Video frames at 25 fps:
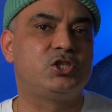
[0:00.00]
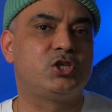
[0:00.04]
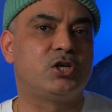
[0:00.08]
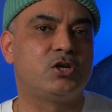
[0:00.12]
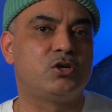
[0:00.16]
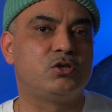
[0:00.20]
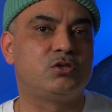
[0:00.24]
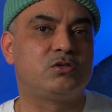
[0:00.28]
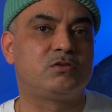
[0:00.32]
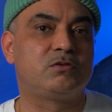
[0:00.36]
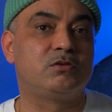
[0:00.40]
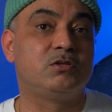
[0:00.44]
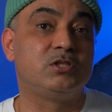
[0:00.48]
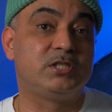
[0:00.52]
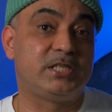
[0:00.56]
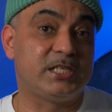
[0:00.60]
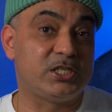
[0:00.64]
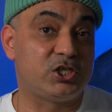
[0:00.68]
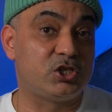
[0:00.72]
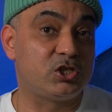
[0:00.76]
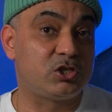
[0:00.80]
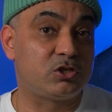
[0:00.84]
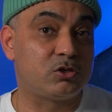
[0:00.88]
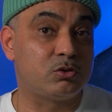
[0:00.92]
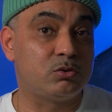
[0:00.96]
chose
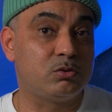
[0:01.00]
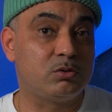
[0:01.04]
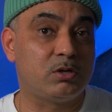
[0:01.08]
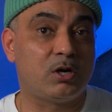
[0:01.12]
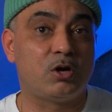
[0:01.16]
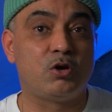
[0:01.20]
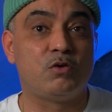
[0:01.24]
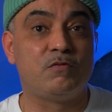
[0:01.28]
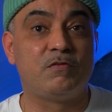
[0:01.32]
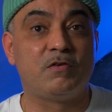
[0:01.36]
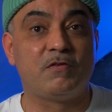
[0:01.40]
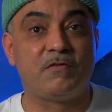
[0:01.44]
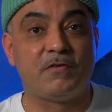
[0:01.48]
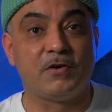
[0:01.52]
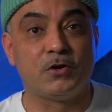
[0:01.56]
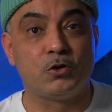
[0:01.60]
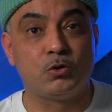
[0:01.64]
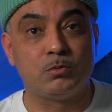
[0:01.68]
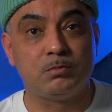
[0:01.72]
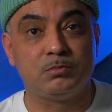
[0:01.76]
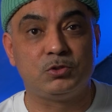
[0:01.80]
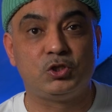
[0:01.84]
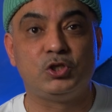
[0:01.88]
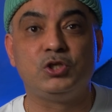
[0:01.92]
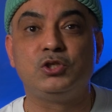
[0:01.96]
digital over
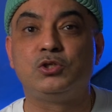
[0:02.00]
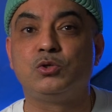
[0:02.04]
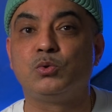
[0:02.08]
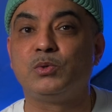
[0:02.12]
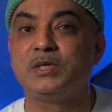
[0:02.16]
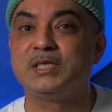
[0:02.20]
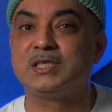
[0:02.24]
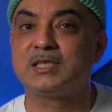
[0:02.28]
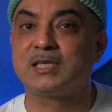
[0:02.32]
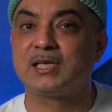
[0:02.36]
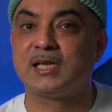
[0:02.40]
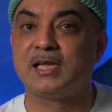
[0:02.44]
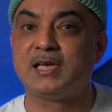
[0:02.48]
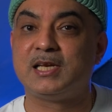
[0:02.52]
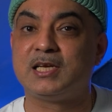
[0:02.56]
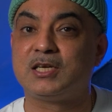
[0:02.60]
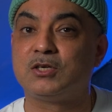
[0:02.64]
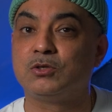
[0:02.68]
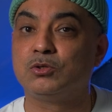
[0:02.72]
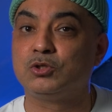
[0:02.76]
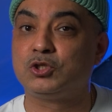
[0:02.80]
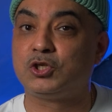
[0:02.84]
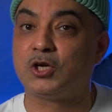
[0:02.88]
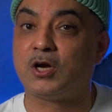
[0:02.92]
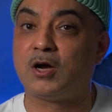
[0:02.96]
film due to its
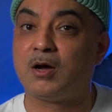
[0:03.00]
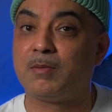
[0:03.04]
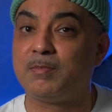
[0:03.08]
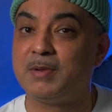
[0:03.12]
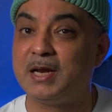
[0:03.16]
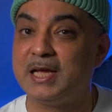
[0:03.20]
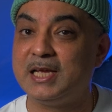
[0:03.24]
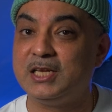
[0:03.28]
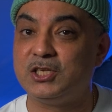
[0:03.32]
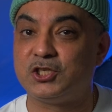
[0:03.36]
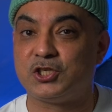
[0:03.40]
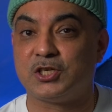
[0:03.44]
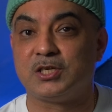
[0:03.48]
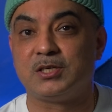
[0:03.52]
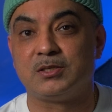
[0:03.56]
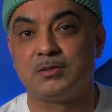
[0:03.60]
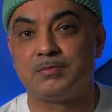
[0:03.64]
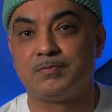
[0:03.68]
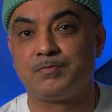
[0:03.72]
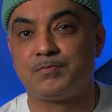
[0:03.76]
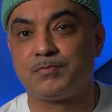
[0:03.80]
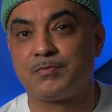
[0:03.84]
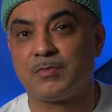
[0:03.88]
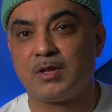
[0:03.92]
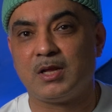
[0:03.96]
clinical, sharp nature.
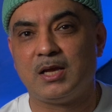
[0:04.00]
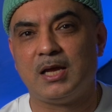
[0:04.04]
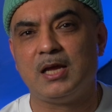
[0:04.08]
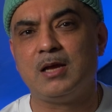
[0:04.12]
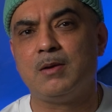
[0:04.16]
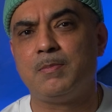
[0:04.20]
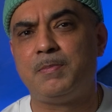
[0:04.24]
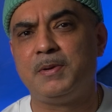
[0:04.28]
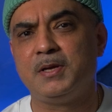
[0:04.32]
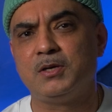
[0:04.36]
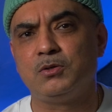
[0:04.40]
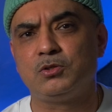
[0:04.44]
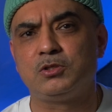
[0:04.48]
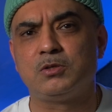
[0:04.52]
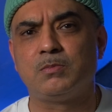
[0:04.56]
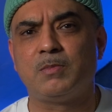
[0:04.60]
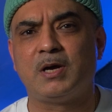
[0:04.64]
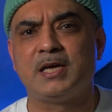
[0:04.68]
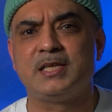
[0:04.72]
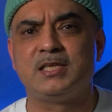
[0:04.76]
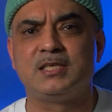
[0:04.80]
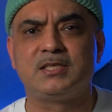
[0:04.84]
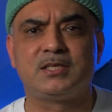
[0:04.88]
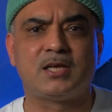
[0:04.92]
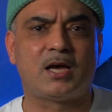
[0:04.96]
It appealed to
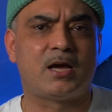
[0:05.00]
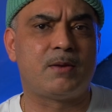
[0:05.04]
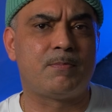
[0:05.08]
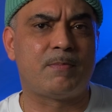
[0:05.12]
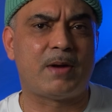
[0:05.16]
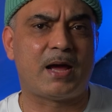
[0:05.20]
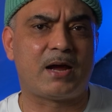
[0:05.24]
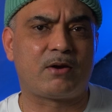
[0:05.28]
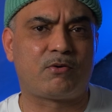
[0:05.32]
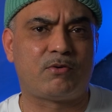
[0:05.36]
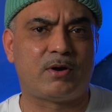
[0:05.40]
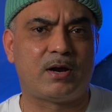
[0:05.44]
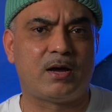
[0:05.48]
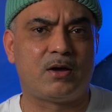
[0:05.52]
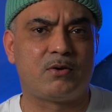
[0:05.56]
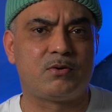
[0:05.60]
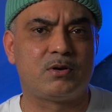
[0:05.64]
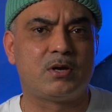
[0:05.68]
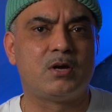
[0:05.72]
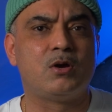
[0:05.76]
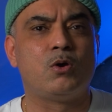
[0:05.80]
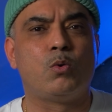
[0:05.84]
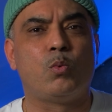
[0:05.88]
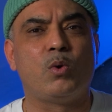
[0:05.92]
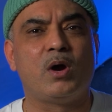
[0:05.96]
my design background,
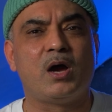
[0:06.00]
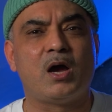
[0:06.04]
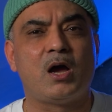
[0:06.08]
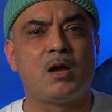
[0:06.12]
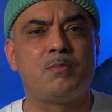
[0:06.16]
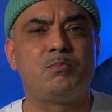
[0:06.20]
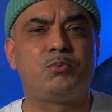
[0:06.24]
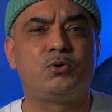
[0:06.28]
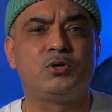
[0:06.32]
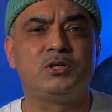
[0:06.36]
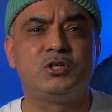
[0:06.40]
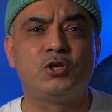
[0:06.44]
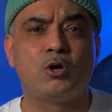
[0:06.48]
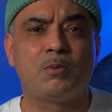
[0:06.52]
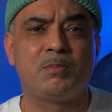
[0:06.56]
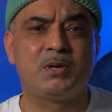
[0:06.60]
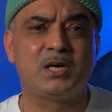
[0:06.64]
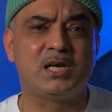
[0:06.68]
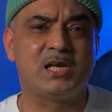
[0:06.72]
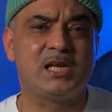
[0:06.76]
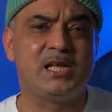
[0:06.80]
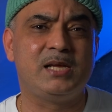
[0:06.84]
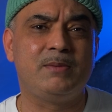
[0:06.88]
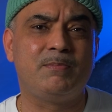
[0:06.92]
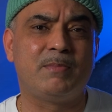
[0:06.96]
where I
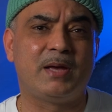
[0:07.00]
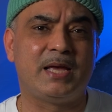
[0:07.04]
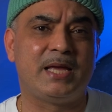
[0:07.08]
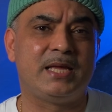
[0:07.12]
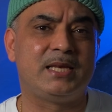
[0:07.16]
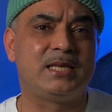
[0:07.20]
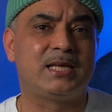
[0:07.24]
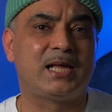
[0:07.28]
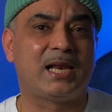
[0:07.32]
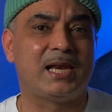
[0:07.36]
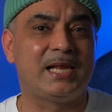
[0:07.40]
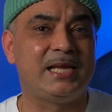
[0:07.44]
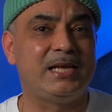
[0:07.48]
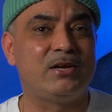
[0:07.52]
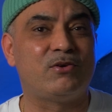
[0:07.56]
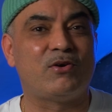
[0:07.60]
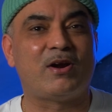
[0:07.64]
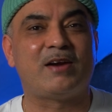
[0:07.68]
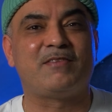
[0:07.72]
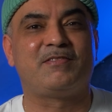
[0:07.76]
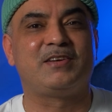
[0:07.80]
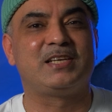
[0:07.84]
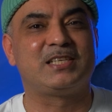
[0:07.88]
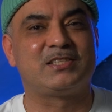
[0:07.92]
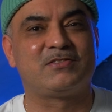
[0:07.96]
predominantly made clean
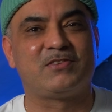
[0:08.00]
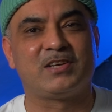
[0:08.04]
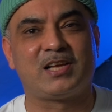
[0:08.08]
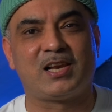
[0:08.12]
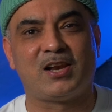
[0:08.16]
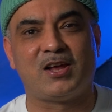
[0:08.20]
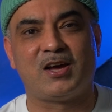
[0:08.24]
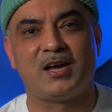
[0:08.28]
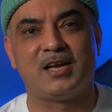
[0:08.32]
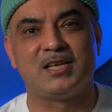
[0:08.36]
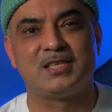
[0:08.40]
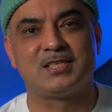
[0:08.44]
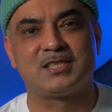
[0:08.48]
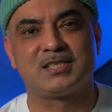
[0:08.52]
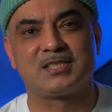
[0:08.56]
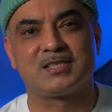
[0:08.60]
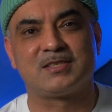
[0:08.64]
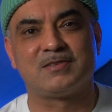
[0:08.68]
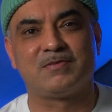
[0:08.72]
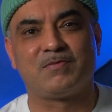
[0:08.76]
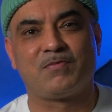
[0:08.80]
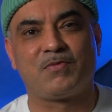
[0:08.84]
graphics for clients.